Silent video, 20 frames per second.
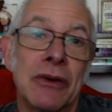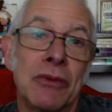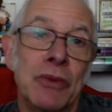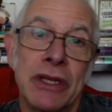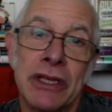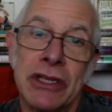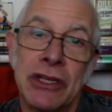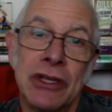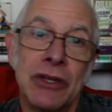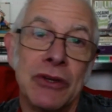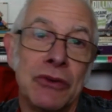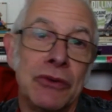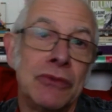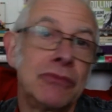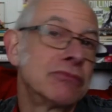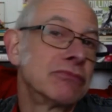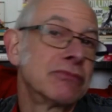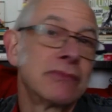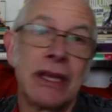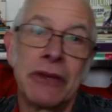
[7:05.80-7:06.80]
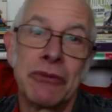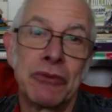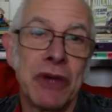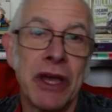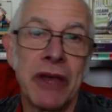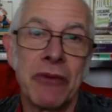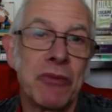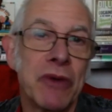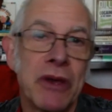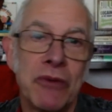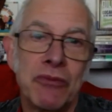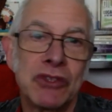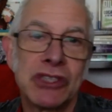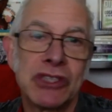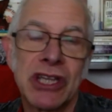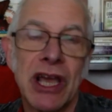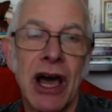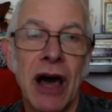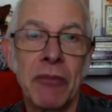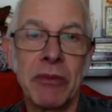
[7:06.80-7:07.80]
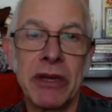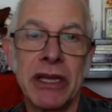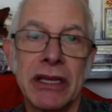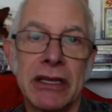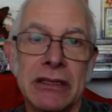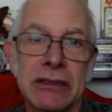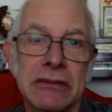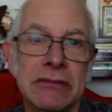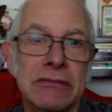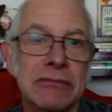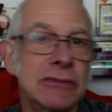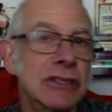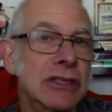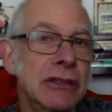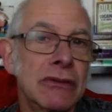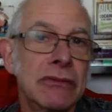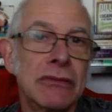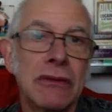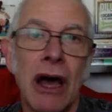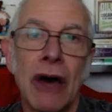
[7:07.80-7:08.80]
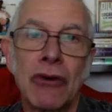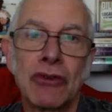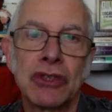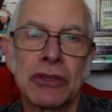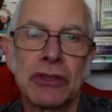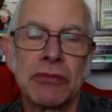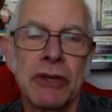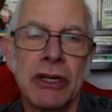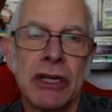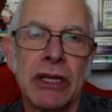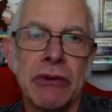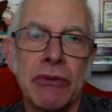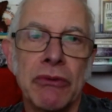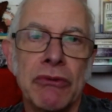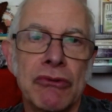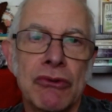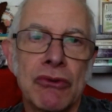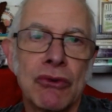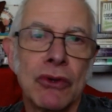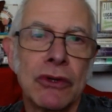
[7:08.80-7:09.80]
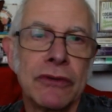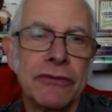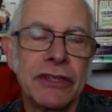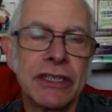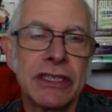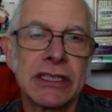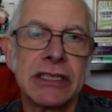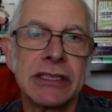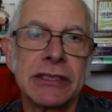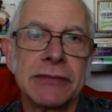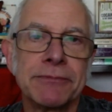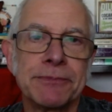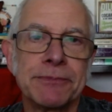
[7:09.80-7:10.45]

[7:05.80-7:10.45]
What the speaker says: We knew it was coming, and, you know, ultimately we were all evicted.